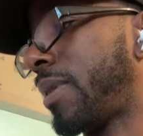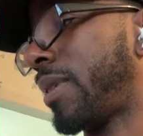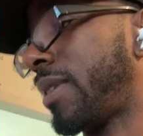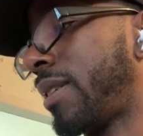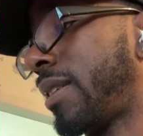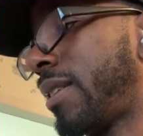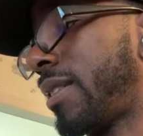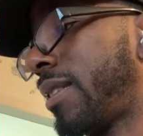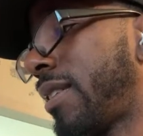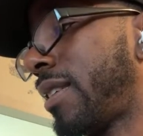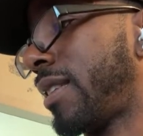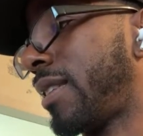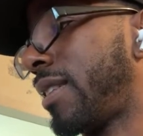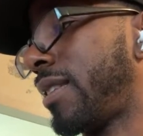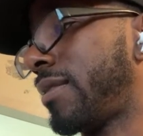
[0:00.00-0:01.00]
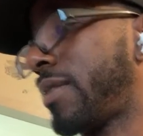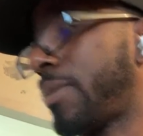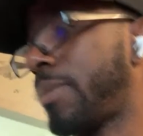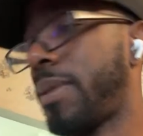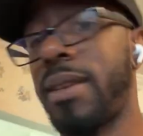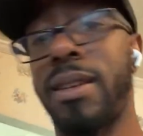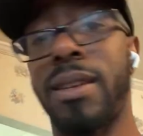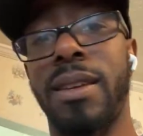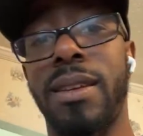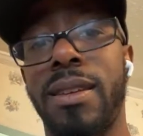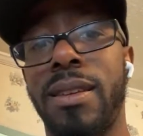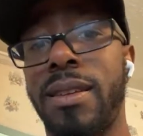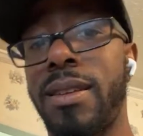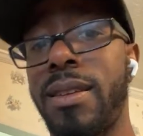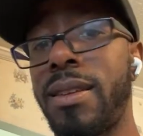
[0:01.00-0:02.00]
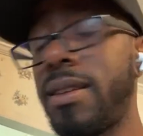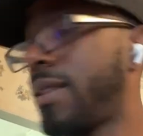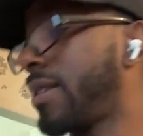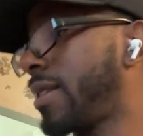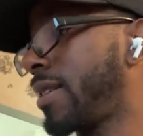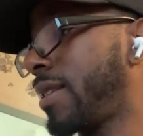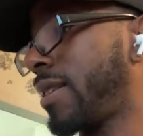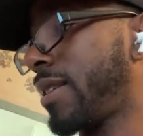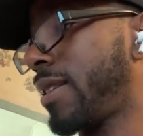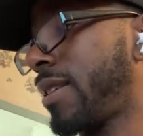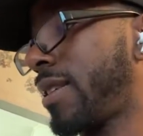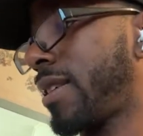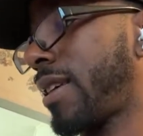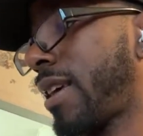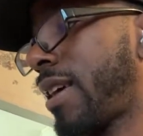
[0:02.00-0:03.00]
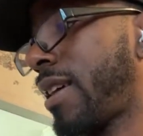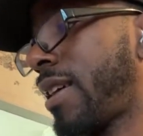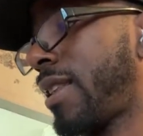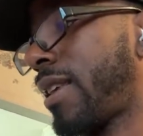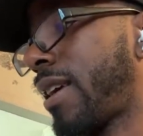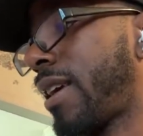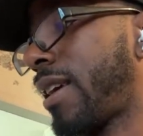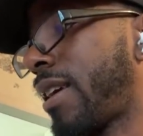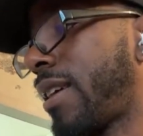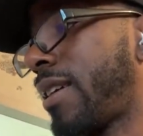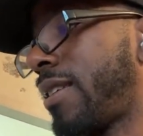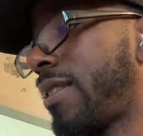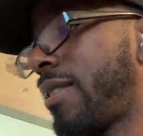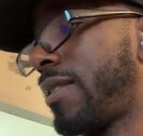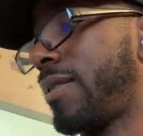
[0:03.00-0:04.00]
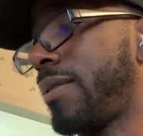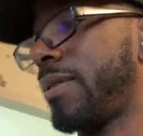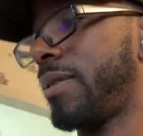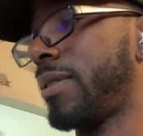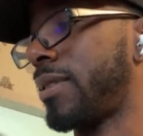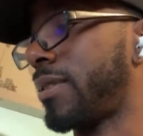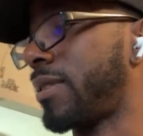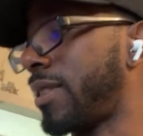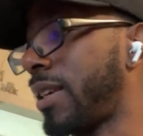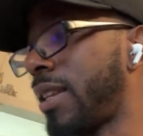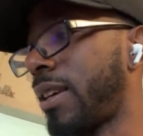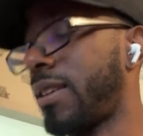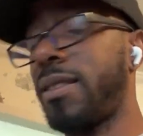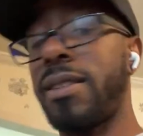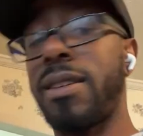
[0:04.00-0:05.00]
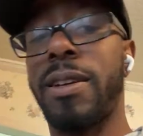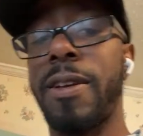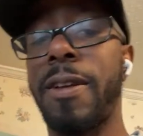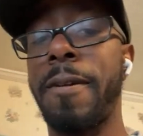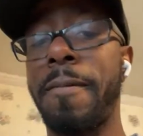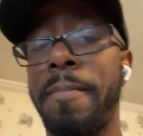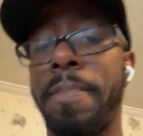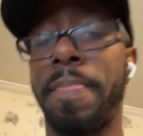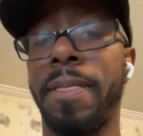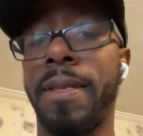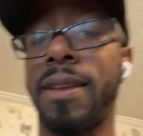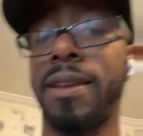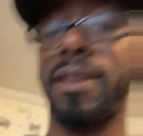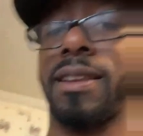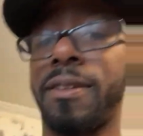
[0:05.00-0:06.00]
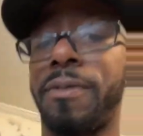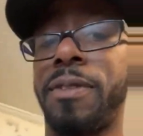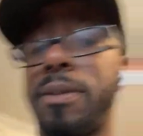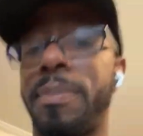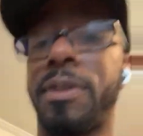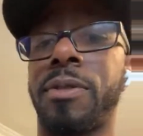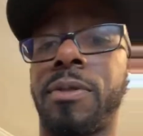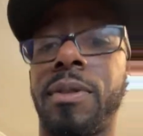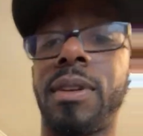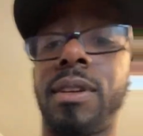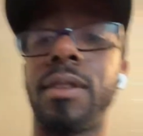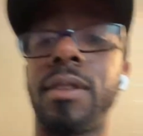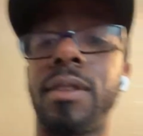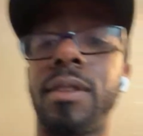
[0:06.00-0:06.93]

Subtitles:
it needs to be at, and just let it cook. And I'll flip my screen.